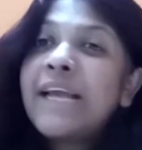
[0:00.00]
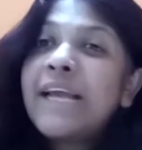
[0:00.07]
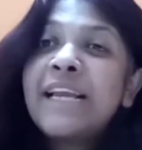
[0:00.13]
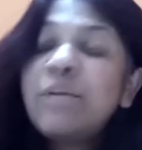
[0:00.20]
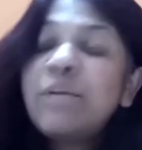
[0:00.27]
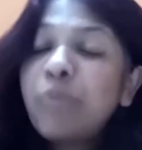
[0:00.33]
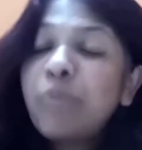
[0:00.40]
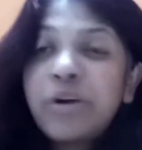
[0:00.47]

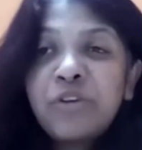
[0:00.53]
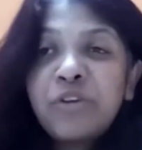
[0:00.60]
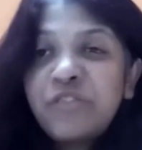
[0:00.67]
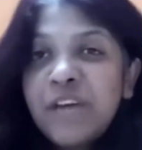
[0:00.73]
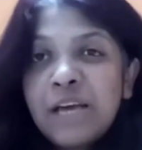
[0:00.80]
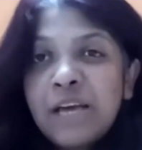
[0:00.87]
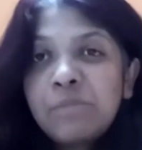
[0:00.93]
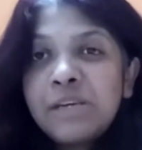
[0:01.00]
any point
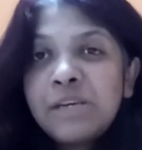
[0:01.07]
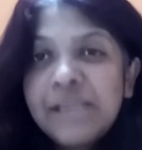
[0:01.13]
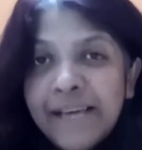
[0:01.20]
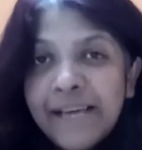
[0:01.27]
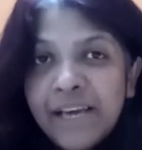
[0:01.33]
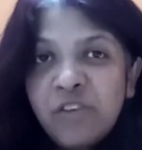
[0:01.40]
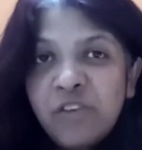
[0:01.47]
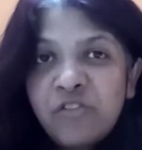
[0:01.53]
of time in
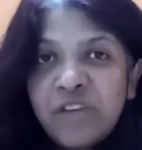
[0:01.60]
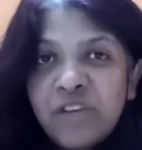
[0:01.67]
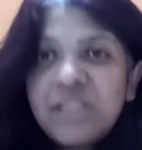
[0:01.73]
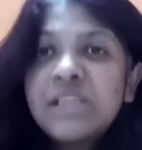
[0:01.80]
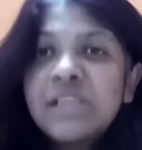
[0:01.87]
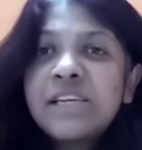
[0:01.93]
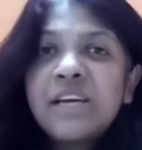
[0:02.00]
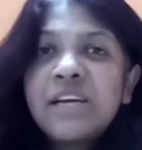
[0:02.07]
life,
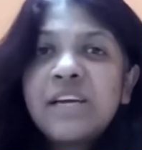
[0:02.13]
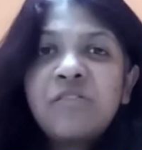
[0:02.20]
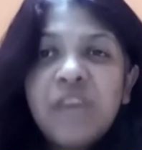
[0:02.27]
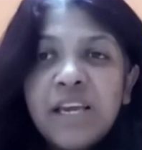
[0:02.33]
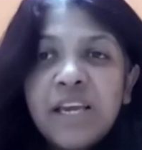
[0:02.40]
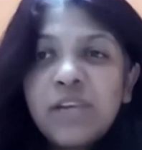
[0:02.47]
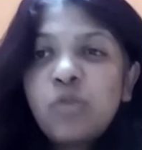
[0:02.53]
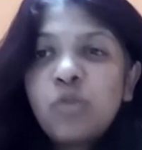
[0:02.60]
and it
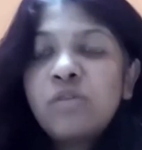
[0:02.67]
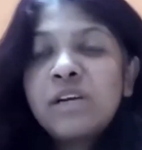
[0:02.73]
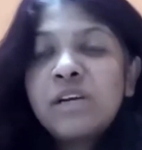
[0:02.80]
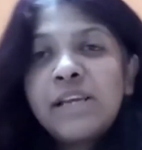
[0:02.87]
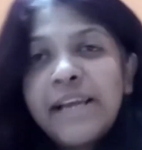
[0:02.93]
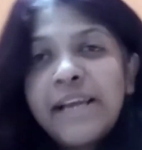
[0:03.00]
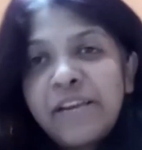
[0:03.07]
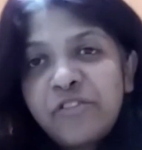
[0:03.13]
can vary over
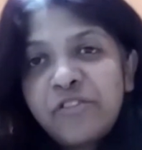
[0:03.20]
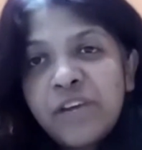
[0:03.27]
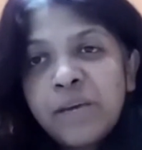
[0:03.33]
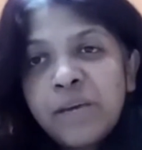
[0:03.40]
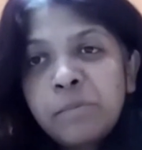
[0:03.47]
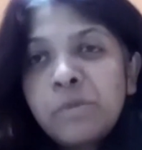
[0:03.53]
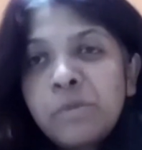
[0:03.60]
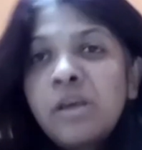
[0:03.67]
a
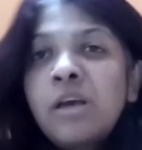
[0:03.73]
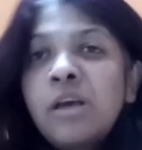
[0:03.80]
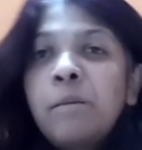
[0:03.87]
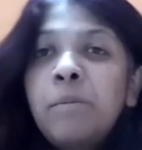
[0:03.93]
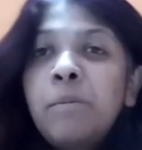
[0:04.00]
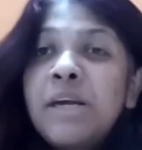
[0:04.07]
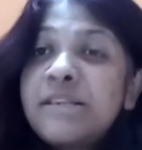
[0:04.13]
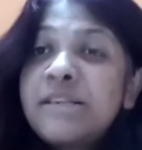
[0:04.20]
lifetime
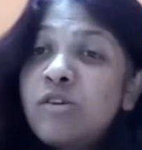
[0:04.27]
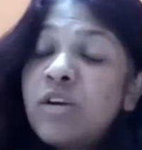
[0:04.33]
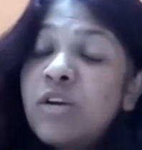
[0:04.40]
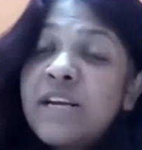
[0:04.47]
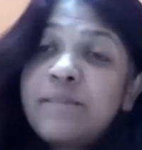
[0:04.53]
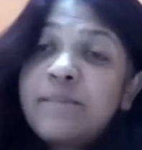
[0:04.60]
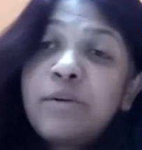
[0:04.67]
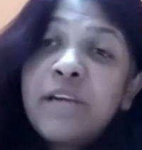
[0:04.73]
based on
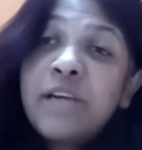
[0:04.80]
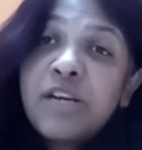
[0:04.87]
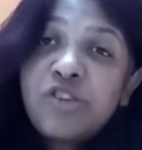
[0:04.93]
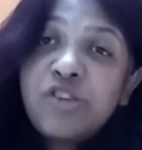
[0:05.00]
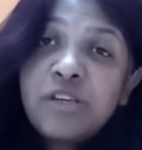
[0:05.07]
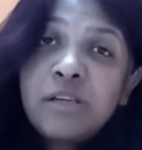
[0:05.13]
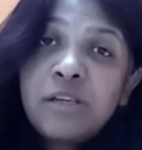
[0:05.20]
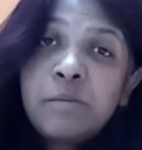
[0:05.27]

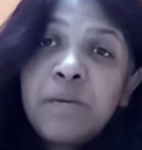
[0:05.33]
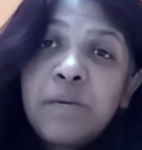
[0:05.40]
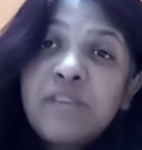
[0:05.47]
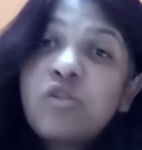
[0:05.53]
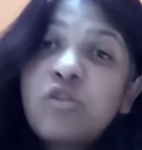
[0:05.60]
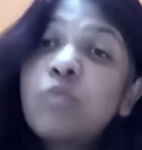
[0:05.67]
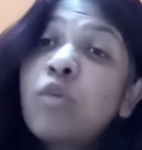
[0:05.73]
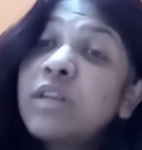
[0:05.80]
exploration,
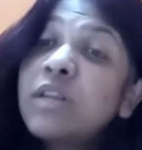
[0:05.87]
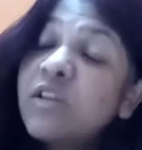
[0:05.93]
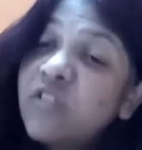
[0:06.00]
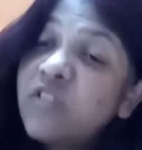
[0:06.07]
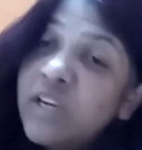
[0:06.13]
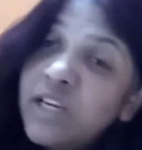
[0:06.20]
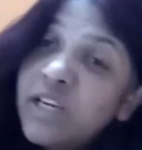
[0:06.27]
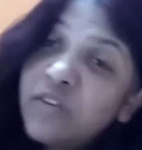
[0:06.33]
based on what they're
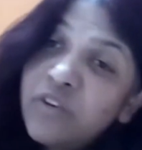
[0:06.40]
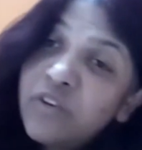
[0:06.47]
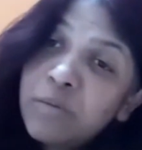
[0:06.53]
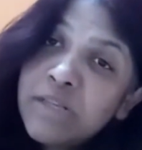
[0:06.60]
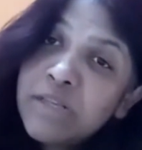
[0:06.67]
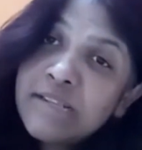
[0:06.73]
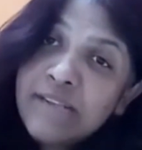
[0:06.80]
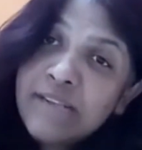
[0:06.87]
feeling
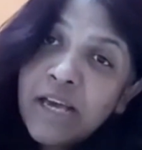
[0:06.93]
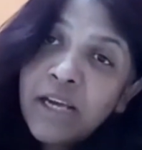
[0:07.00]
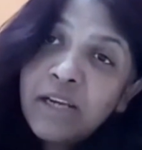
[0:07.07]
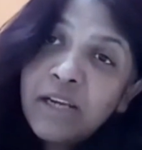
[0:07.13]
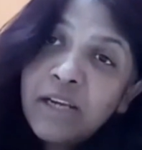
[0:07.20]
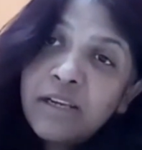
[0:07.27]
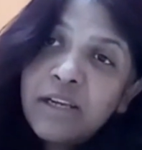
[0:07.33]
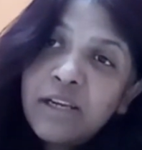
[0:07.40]
from
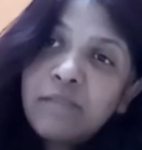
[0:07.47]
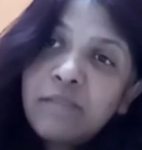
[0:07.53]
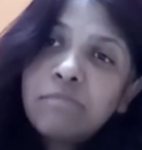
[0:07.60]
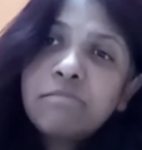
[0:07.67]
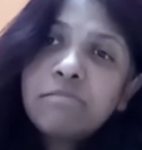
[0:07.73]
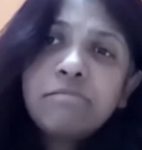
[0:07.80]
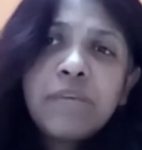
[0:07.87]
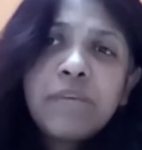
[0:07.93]
inside,
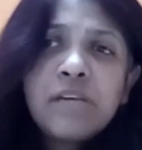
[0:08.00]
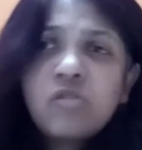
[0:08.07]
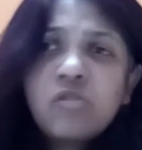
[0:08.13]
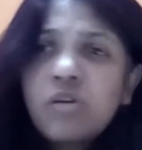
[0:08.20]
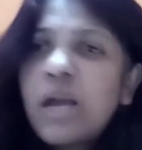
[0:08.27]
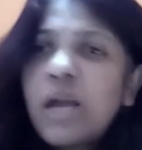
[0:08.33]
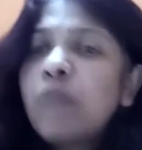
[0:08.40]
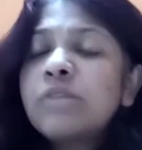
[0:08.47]
and
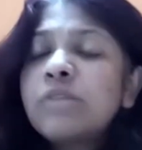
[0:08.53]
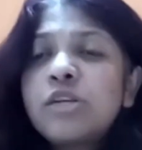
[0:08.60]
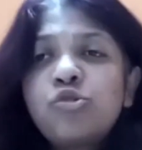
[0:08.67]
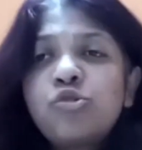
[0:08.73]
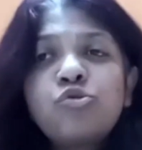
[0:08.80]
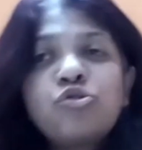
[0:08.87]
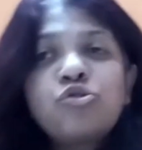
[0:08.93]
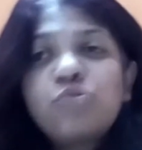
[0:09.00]
based on how they
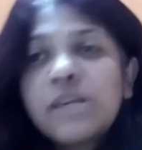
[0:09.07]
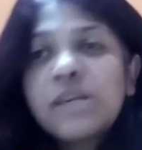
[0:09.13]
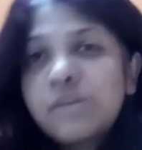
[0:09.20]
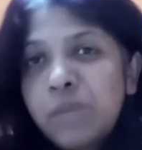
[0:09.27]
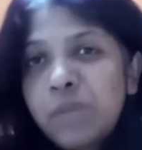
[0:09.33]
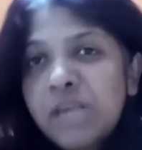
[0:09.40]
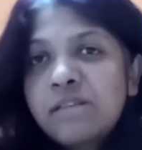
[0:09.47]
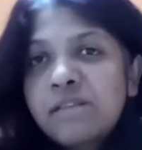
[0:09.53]
choose to
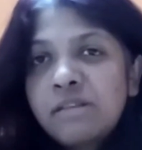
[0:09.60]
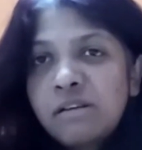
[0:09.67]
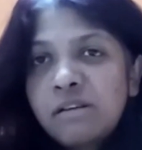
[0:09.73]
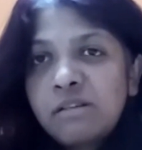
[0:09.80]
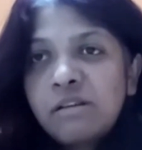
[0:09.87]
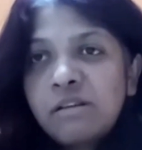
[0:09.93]
express it.